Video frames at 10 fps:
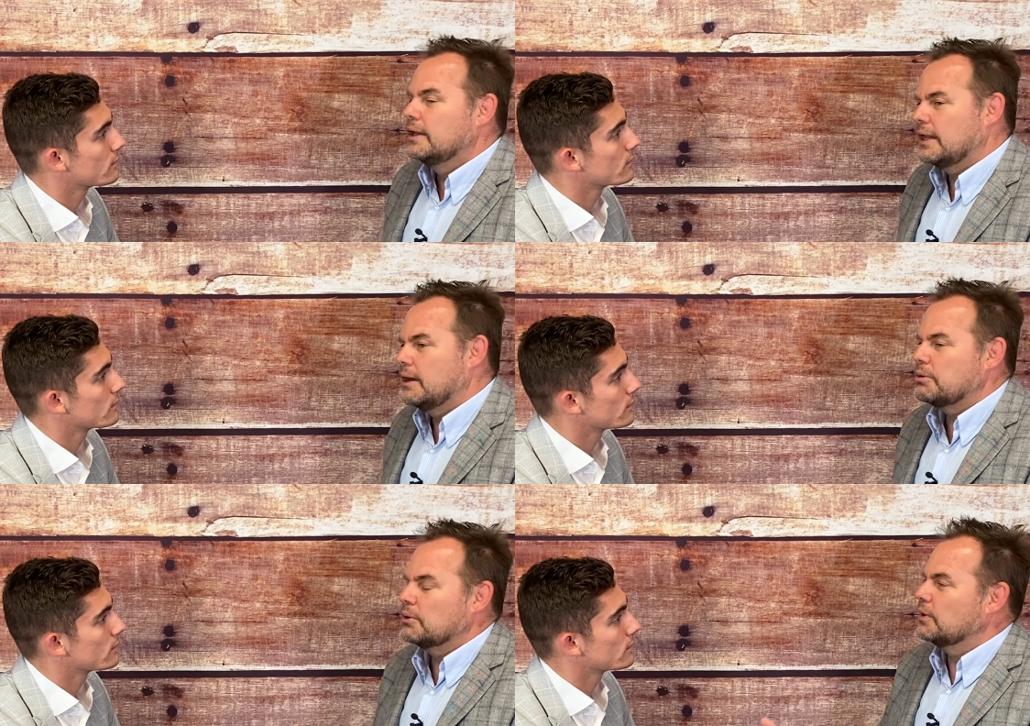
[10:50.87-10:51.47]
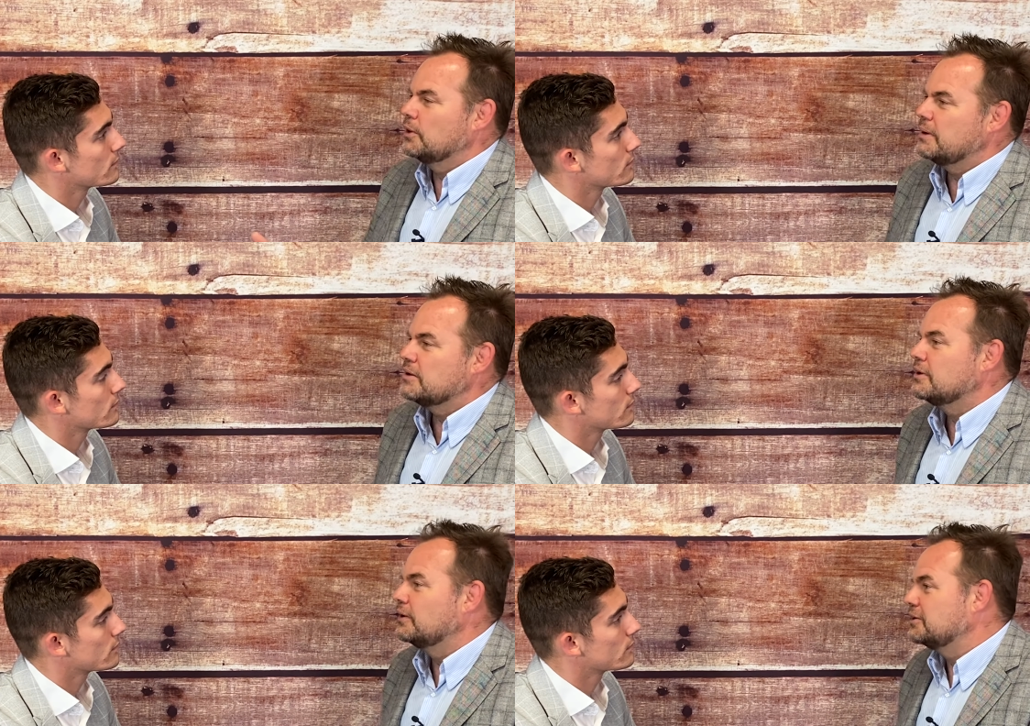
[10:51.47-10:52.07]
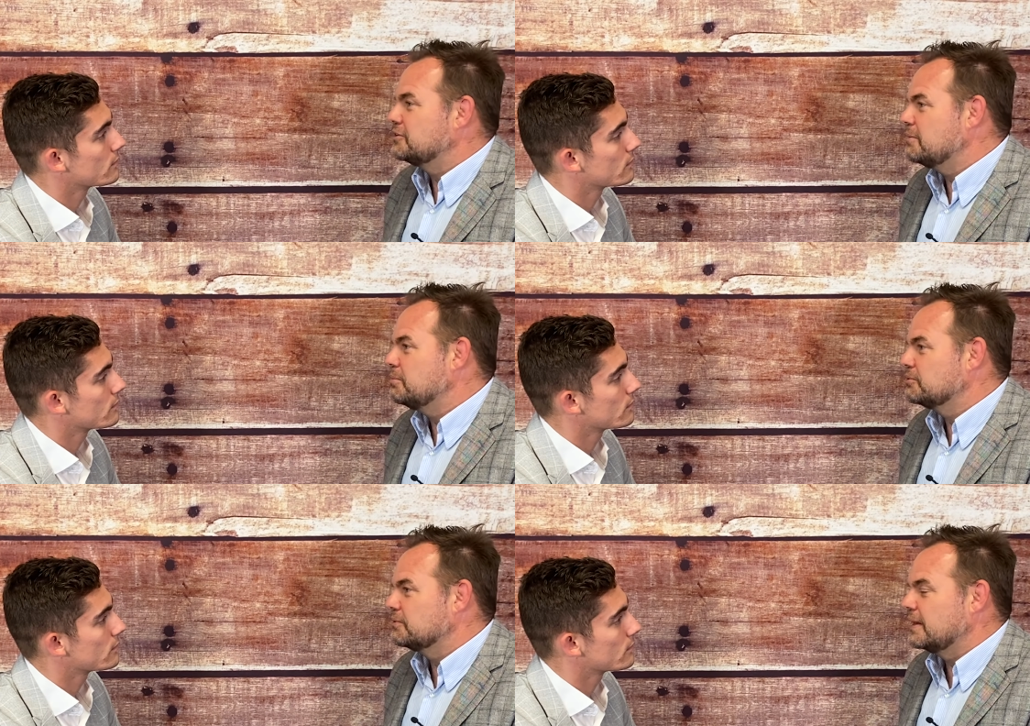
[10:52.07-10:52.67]
Speaker 1: Now, probably one of the best known
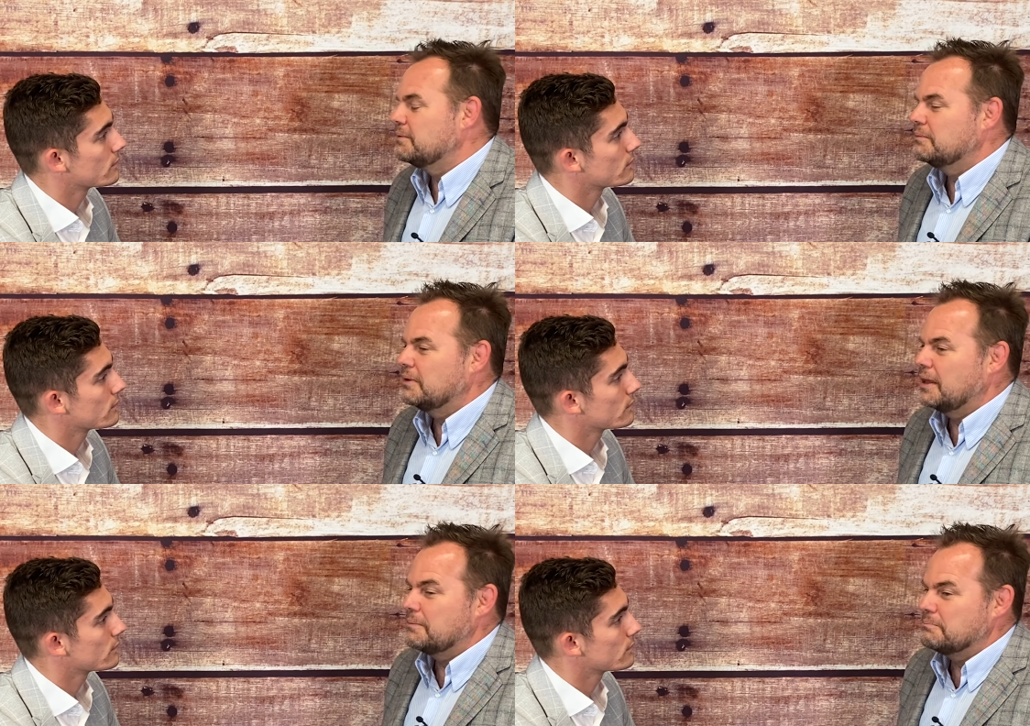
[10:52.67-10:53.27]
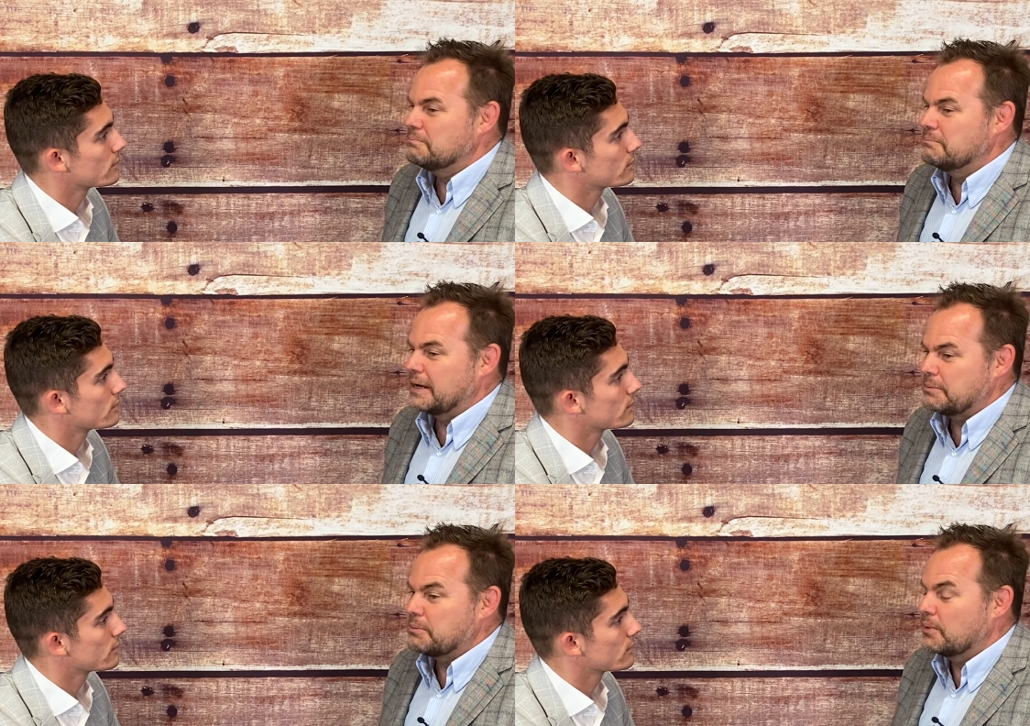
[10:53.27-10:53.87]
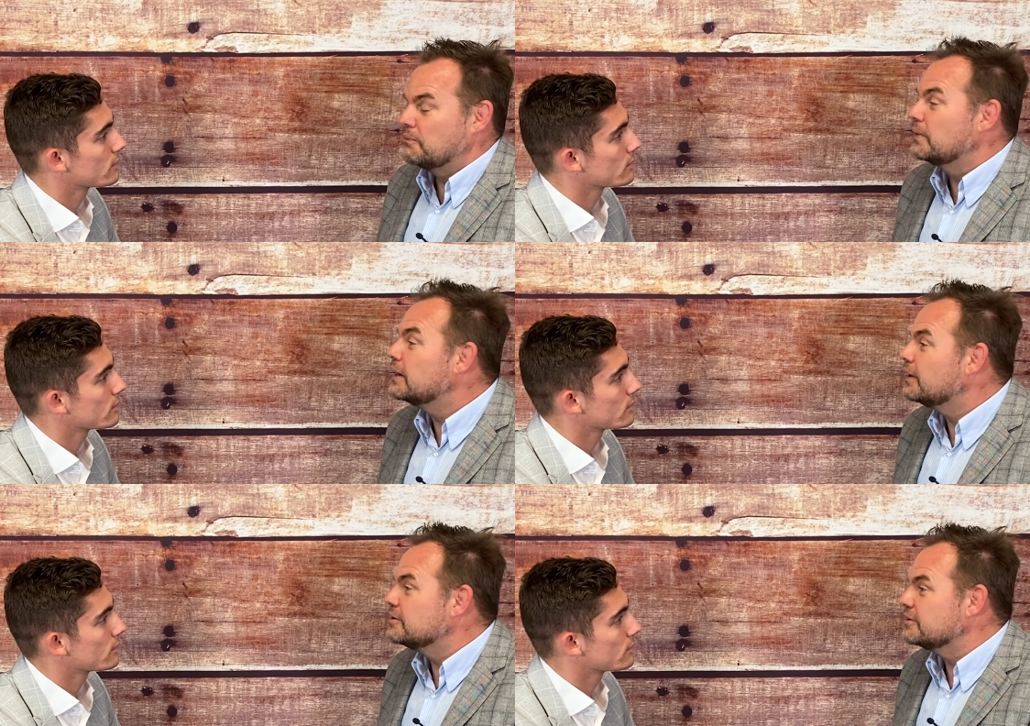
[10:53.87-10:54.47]
examples of that, many people won't
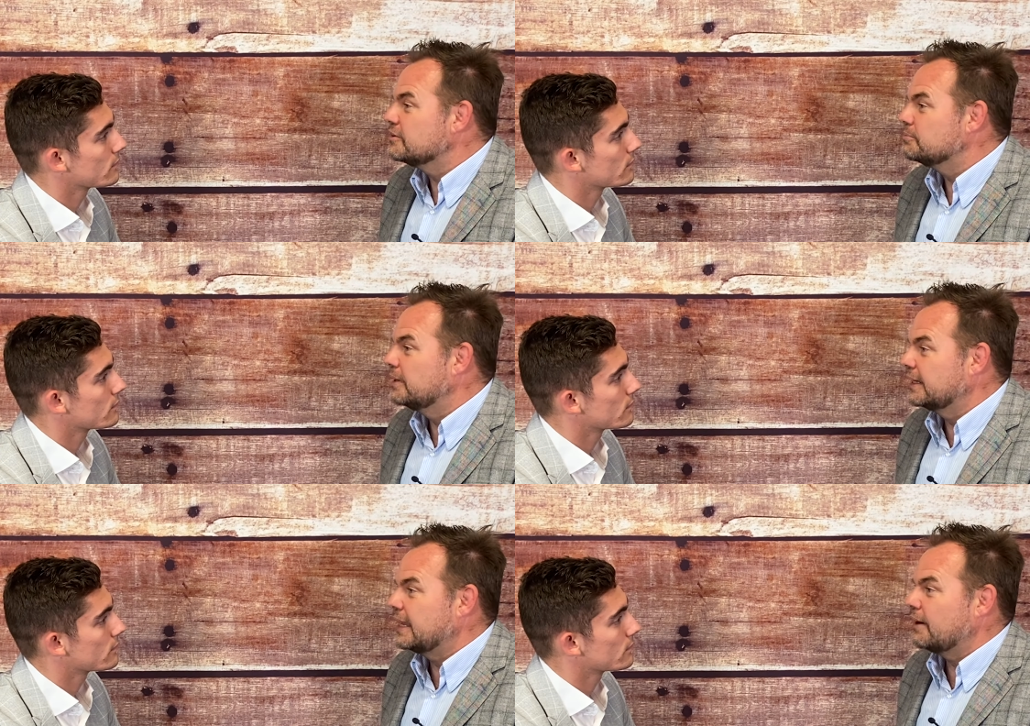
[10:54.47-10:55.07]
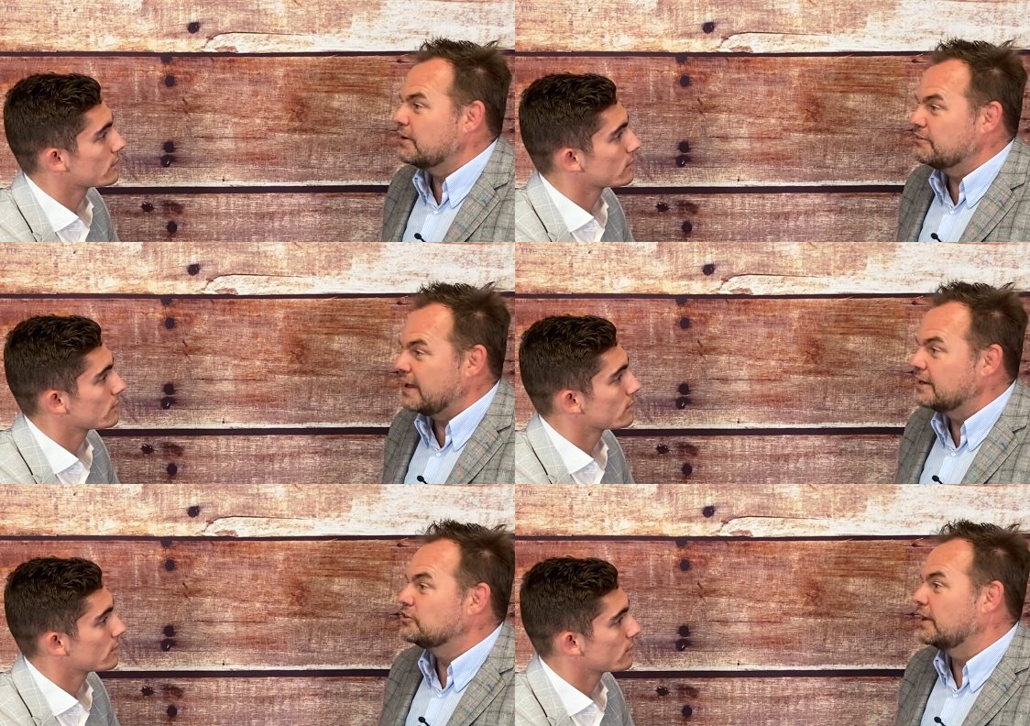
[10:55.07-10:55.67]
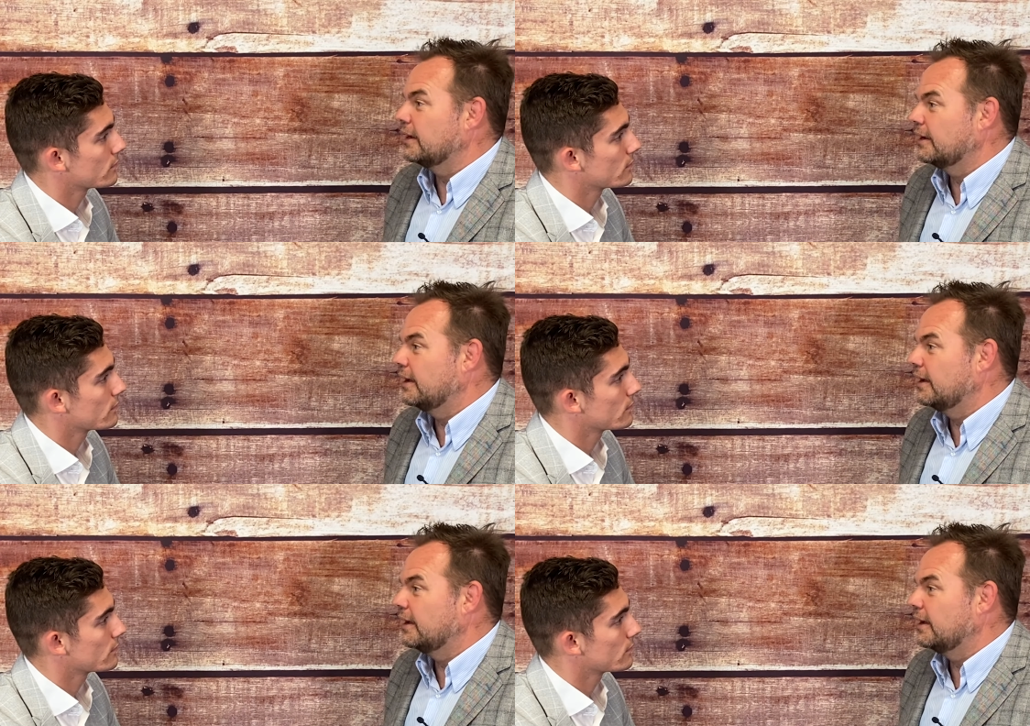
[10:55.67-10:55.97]
realize this, but Gary Vaynerchuk,